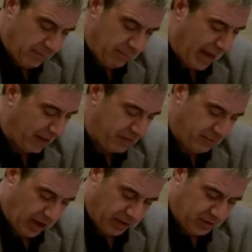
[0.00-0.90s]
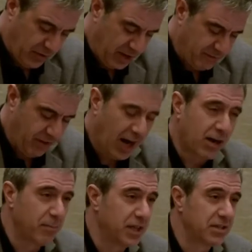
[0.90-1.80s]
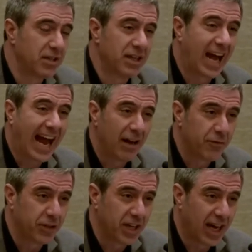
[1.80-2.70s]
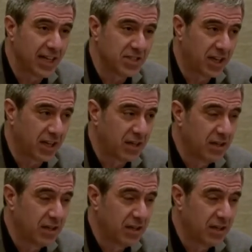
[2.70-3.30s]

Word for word: Math involved in the environment, in advertising,